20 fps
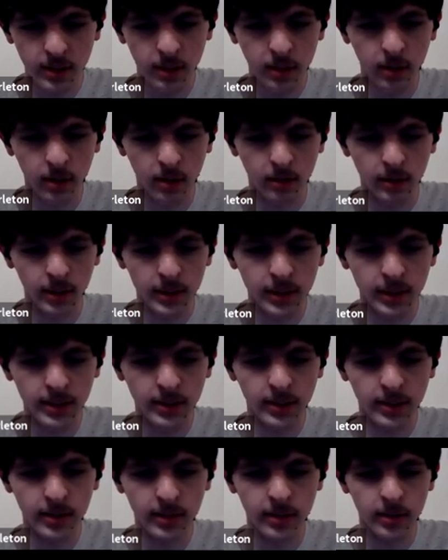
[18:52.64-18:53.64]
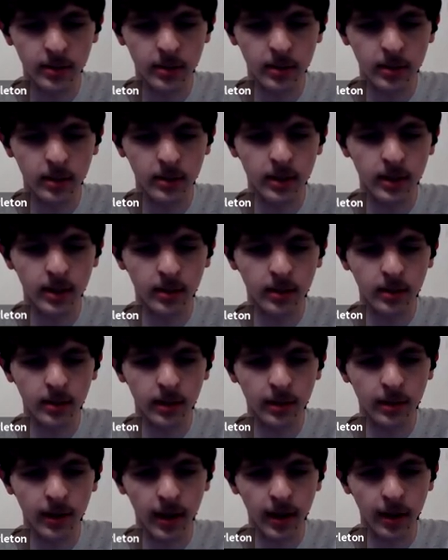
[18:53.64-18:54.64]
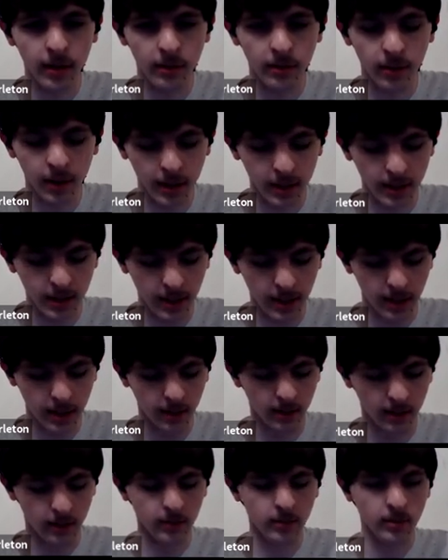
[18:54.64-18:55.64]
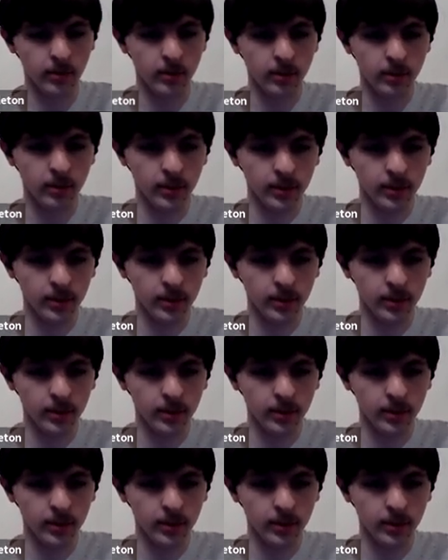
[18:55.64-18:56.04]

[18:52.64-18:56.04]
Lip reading: So I'm going to take a look at that right now.